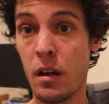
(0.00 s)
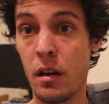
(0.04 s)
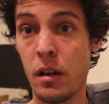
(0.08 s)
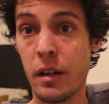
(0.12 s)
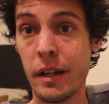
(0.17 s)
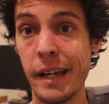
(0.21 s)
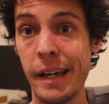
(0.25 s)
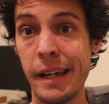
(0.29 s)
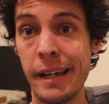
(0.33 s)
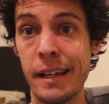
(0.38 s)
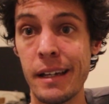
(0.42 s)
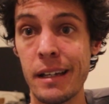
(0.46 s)

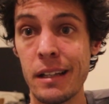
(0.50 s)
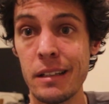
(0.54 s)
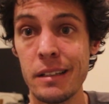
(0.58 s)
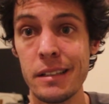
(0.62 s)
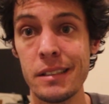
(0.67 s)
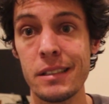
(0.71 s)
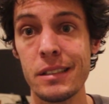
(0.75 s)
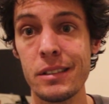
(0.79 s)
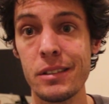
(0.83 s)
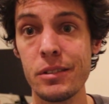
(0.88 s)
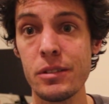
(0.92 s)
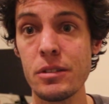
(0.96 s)
Okay,
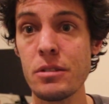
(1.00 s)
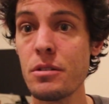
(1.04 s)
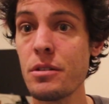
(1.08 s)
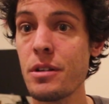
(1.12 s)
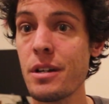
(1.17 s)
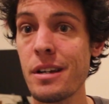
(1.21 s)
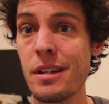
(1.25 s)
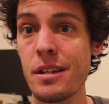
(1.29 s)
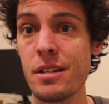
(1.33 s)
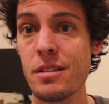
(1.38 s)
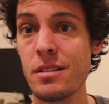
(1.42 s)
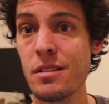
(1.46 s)
let's do
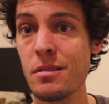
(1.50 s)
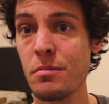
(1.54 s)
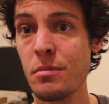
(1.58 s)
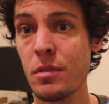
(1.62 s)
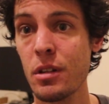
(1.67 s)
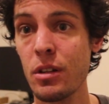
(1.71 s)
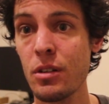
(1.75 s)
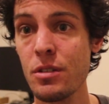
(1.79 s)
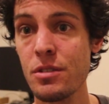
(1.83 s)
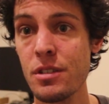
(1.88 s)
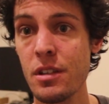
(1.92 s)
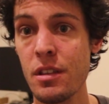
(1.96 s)
some
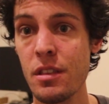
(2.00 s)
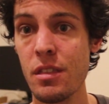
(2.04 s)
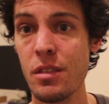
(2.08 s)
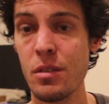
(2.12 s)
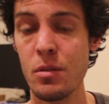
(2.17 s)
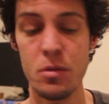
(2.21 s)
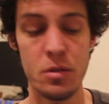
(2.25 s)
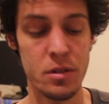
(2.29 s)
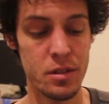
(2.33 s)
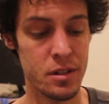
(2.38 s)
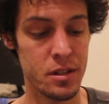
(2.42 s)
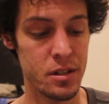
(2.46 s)
closing
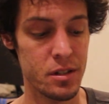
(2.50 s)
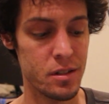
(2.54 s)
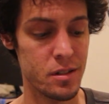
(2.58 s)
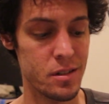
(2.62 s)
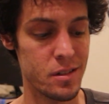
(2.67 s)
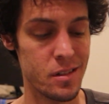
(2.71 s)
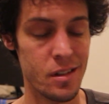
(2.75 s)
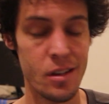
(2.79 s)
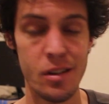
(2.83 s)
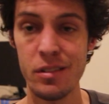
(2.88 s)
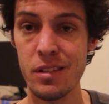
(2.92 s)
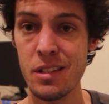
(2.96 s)

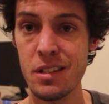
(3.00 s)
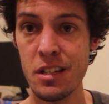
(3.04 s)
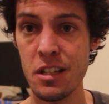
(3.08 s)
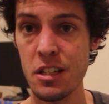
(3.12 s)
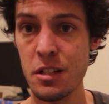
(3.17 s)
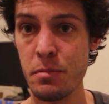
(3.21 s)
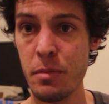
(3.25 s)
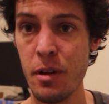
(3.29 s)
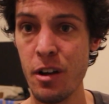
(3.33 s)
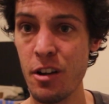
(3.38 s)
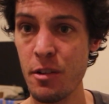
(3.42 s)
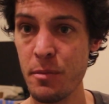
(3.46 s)
thoughts on this
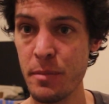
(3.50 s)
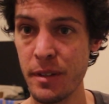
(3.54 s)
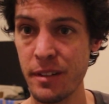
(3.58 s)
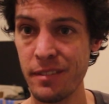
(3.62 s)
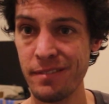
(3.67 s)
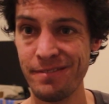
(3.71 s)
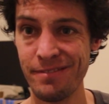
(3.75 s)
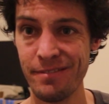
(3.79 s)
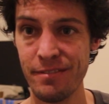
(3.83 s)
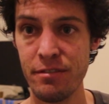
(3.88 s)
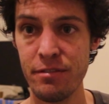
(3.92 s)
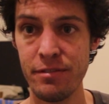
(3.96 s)
experiment
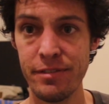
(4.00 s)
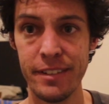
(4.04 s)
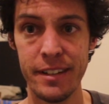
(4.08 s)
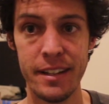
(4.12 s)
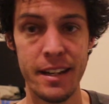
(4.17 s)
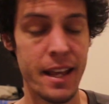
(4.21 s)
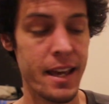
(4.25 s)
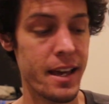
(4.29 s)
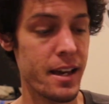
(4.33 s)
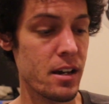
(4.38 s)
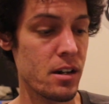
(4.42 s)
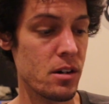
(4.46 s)
for
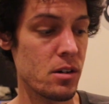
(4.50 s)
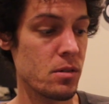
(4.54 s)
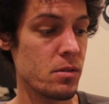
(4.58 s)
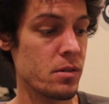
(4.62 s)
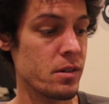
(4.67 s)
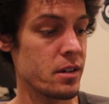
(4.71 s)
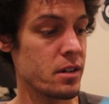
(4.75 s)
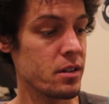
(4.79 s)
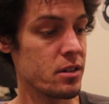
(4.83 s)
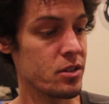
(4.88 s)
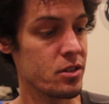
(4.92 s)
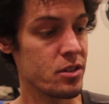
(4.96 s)
now,
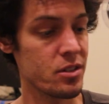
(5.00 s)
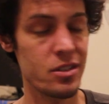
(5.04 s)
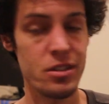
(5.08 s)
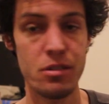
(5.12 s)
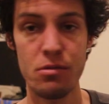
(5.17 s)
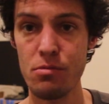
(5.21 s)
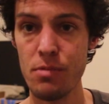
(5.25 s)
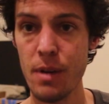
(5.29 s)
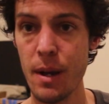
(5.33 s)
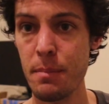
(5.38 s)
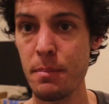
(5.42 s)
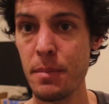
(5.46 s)
just to
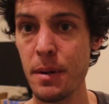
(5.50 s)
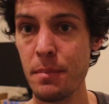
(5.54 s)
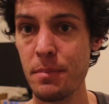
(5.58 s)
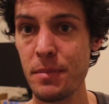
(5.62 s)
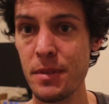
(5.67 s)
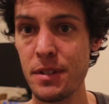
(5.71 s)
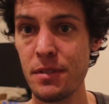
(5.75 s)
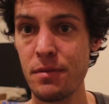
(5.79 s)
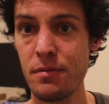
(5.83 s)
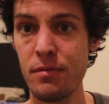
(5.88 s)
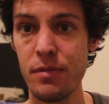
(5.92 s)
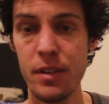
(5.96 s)
wrap up
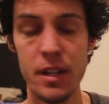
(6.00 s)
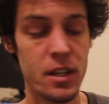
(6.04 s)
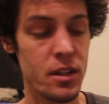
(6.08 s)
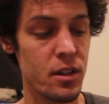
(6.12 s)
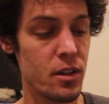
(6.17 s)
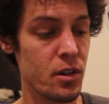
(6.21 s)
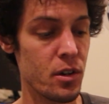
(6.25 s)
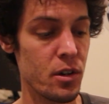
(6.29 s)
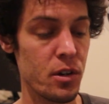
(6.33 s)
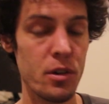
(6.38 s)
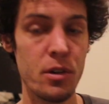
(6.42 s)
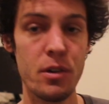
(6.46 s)
this
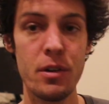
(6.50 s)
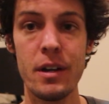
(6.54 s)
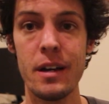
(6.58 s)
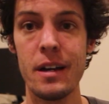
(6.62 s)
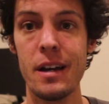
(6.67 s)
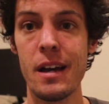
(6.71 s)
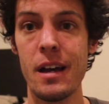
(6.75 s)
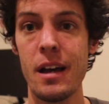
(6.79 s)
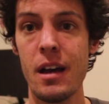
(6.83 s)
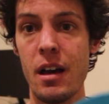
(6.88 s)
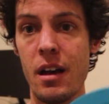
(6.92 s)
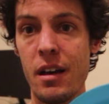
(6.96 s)
video.
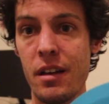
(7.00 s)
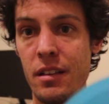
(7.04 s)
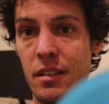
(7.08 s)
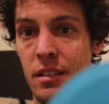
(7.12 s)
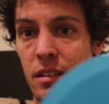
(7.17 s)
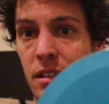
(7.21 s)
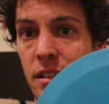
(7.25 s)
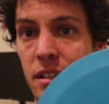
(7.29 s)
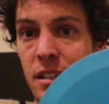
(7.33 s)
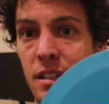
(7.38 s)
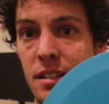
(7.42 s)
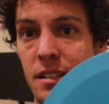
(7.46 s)

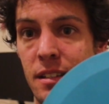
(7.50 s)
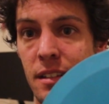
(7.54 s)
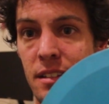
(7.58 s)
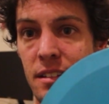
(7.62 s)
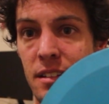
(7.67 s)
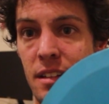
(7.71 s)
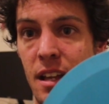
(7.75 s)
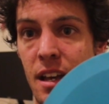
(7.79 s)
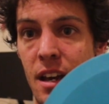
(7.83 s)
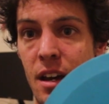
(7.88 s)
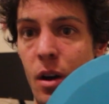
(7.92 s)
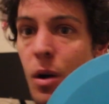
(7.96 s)
The disc is
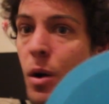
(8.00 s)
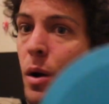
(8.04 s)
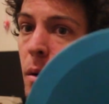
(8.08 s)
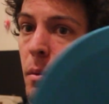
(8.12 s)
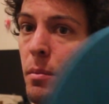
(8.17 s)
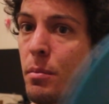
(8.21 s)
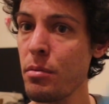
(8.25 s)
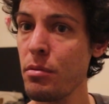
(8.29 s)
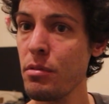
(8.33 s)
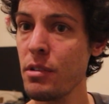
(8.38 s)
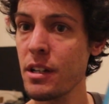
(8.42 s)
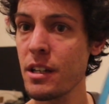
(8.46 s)
now
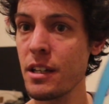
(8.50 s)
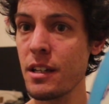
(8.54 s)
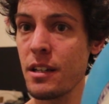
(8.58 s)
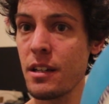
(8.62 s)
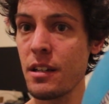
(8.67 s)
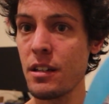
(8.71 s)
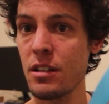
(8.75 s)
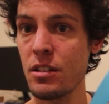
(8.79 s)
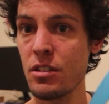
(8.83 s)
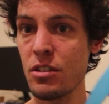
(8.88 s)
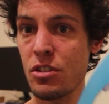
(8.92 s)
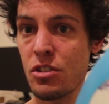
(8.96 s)
pretty
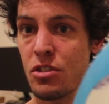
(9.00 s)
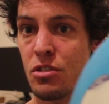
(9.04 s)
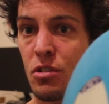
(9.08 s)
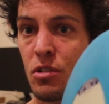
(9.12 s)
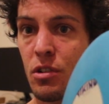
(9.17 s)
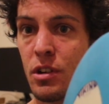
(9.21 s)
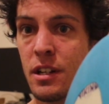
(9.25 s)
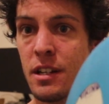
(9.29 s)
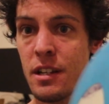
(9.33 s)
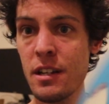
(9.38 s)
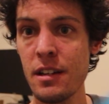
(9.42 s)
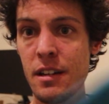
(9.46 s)

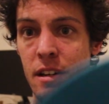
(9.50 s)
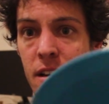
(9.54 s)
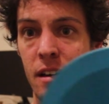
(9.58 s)
destroyed.